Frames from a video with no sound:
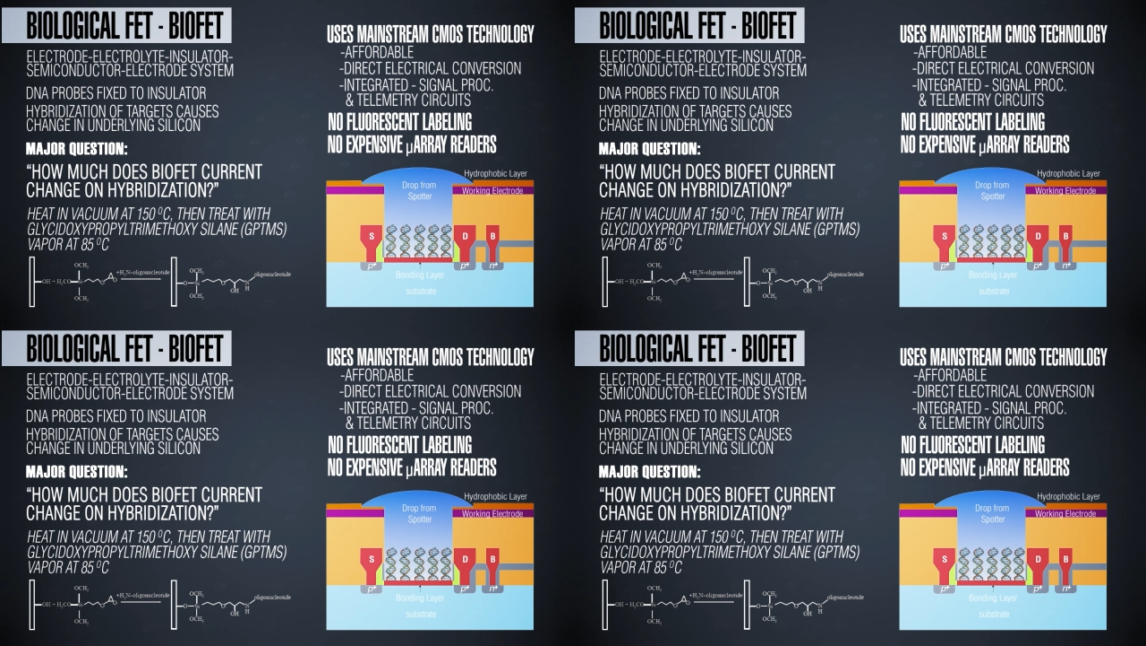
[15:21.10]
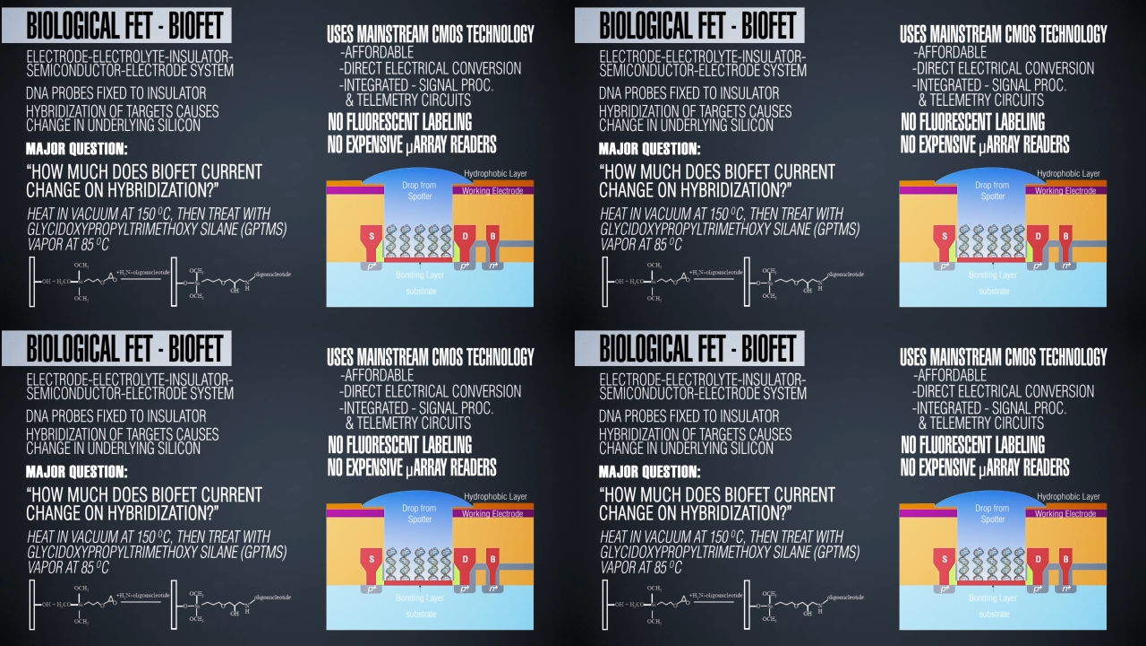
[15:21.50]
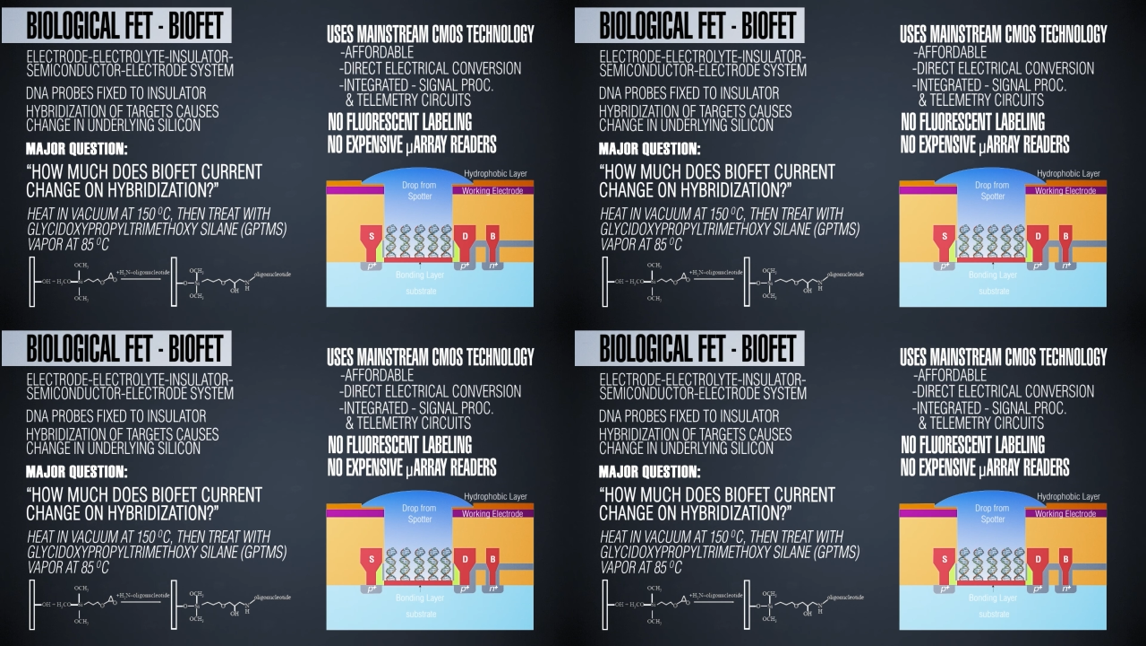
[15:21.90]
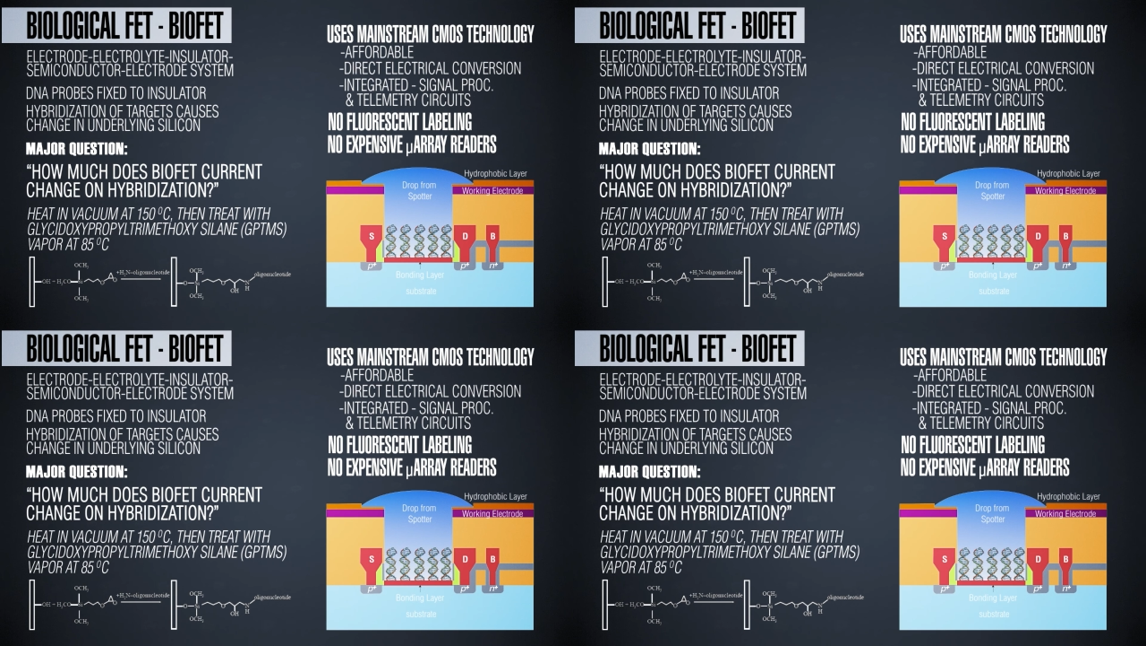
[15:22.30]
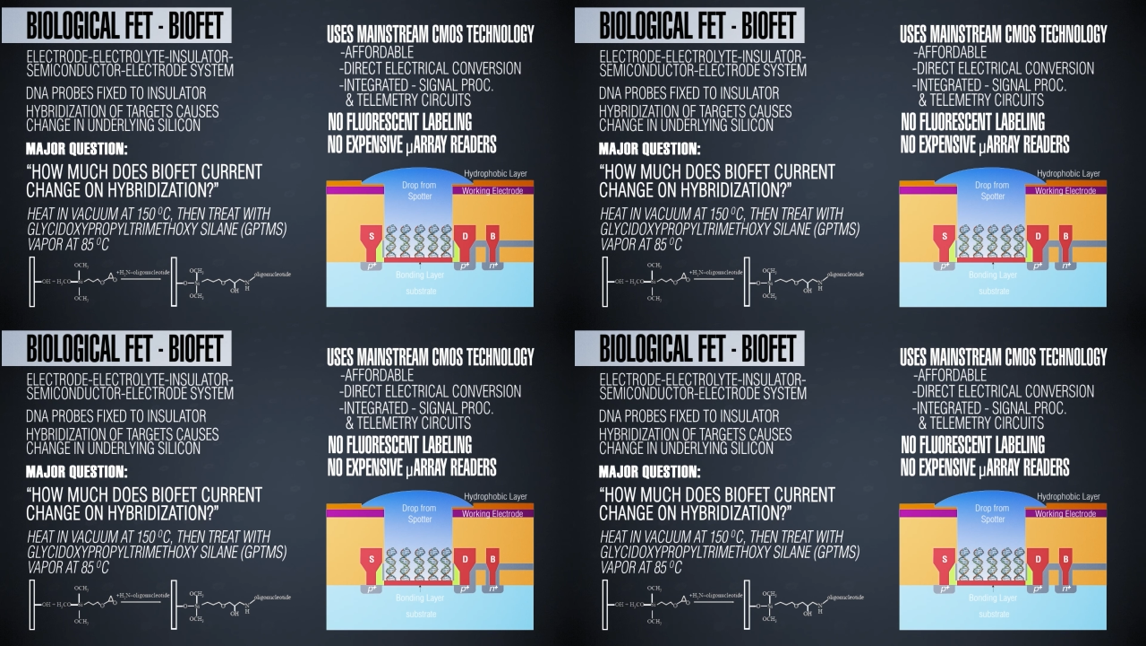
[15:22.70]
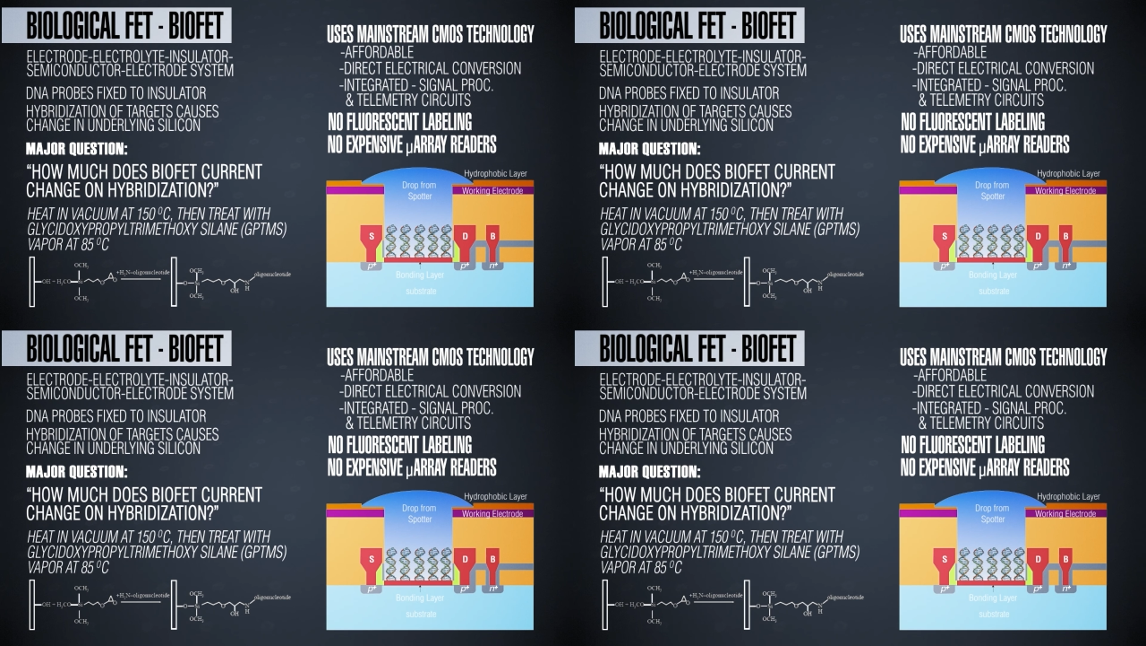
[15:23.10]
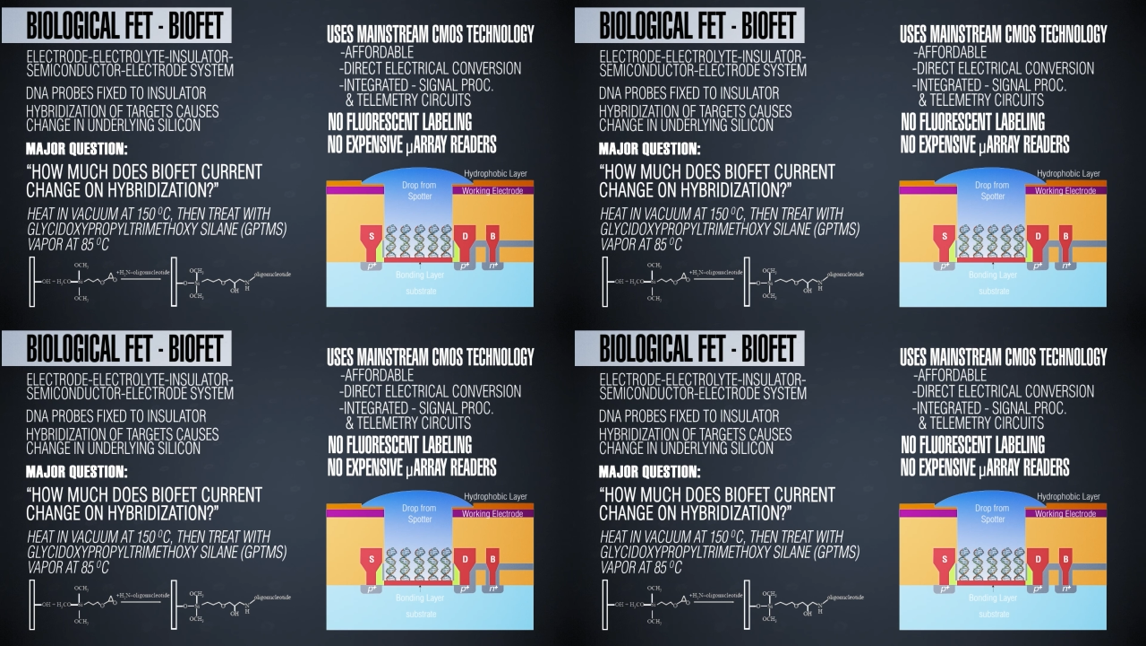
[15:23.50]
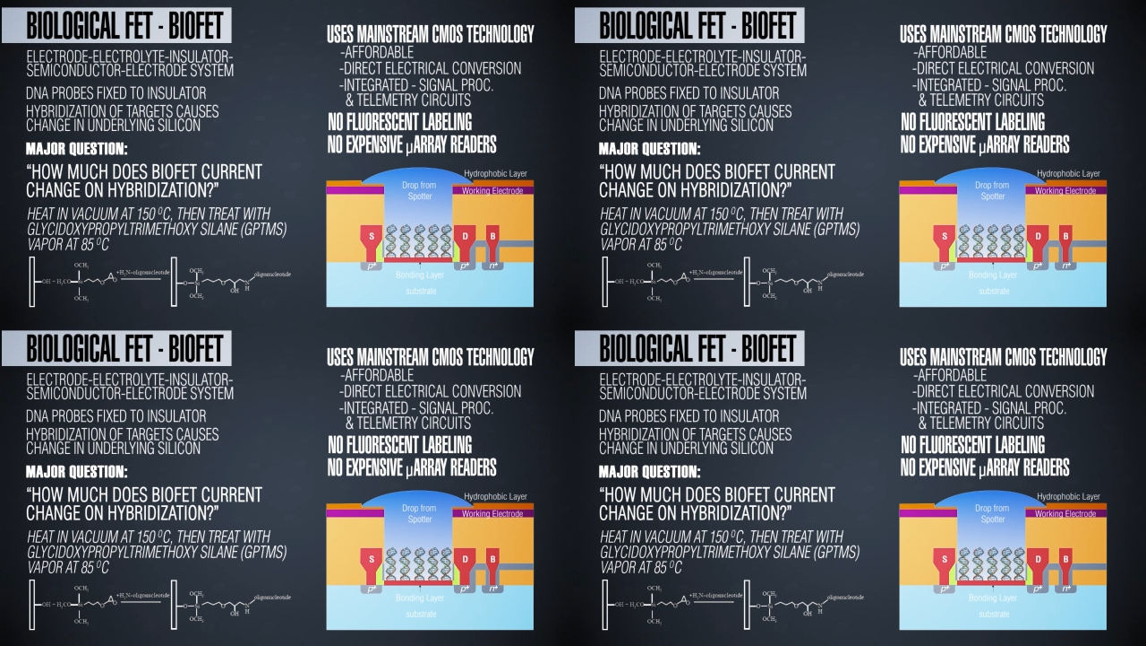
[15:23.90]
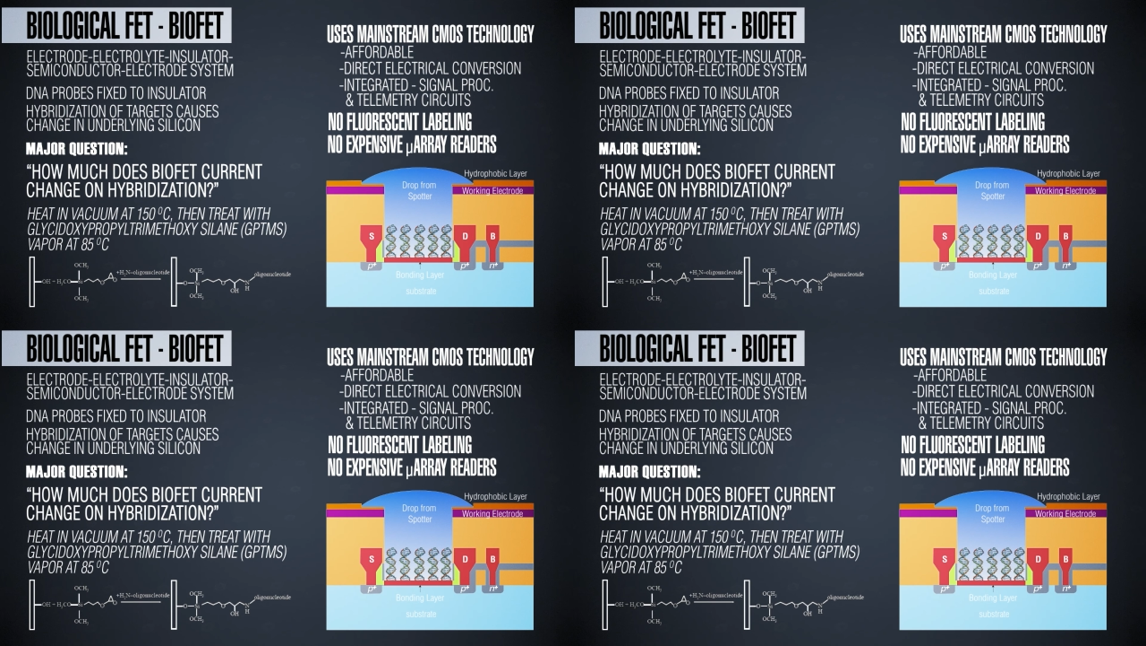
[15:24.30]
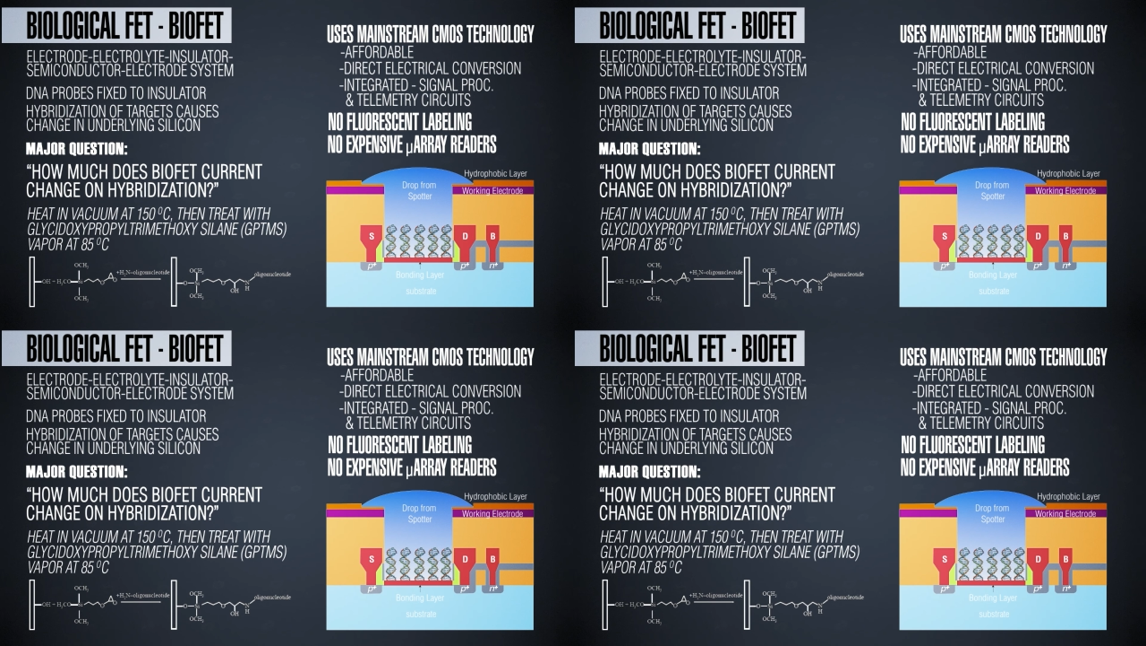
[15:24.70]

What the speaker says: Nobody's mouth can be seen.